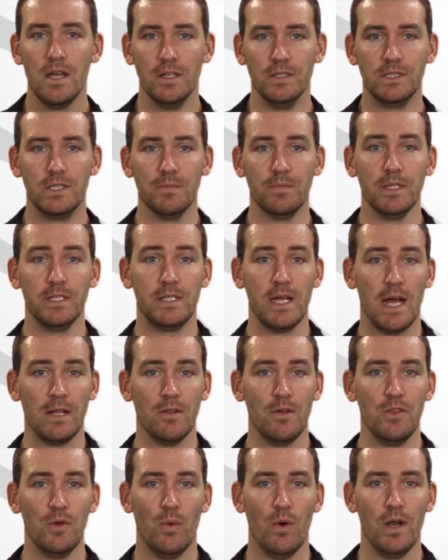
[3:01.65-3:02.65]
You simply
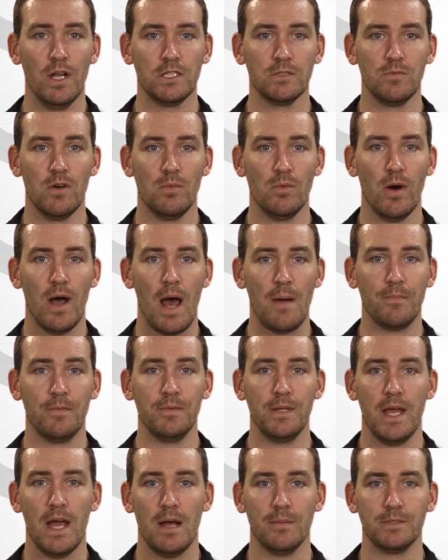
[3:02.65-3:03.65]
download the 1X mobile app from
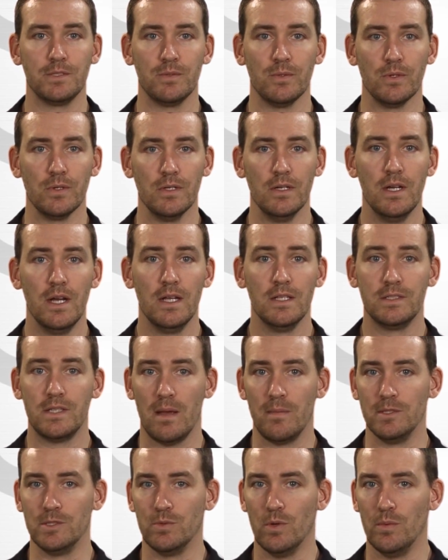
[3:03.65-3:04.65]
the App Store,
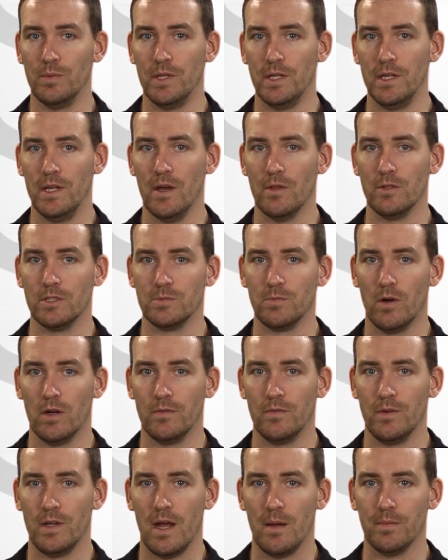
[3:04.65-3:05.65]
same as you would with any other
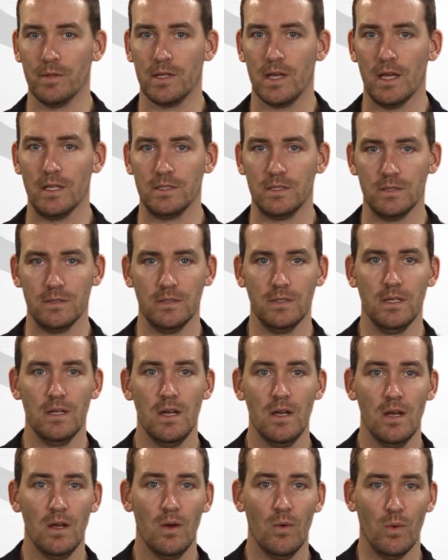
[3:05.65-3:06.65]
smartphone application.
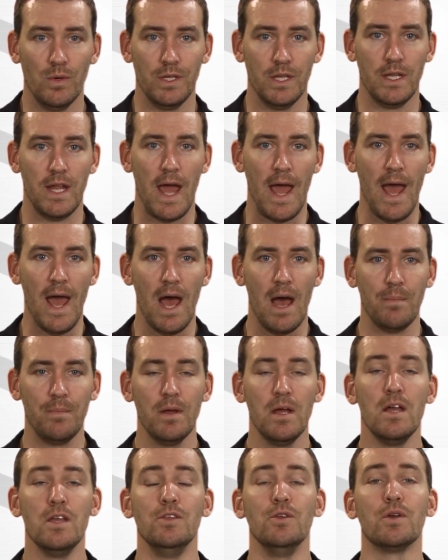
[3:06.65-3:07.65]
Within the app,
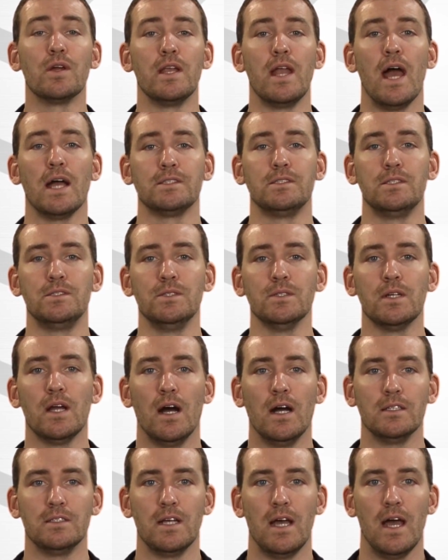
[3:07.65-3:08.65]
you can access your
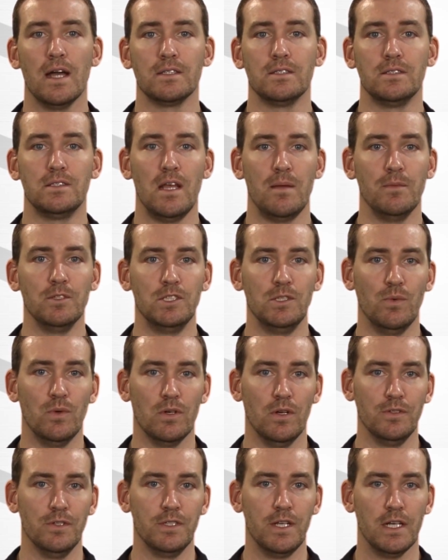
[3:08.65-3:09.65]
contacts, same as you would
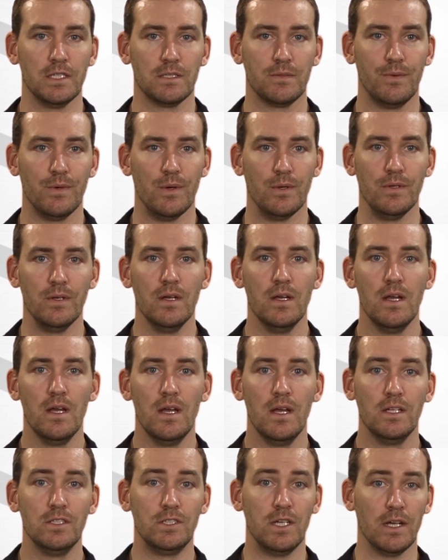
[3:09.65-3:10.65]
on your desk phone,
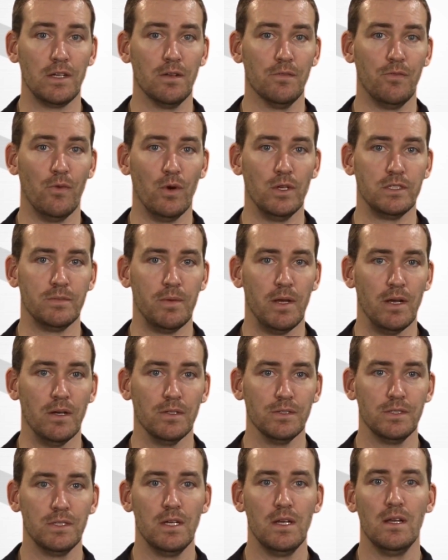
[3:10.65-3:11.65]
check your
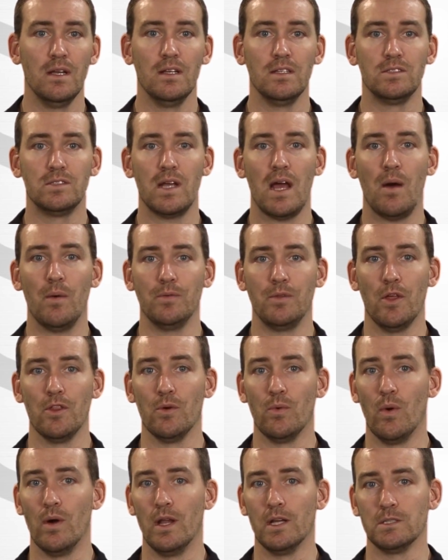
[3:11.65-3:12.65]
voicemails, chat with
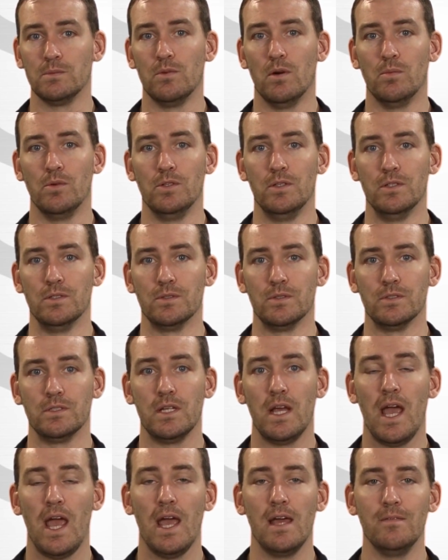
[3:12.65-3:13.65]
other 1X mobile users,
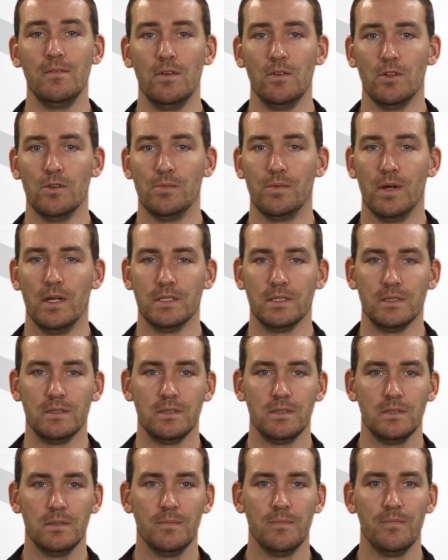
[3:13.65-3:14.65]
and view their
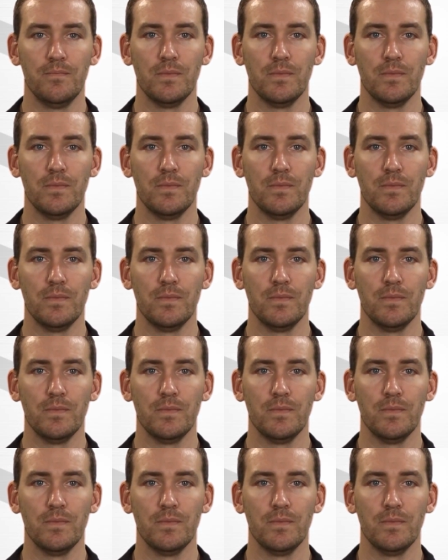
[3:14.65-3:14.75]
presence.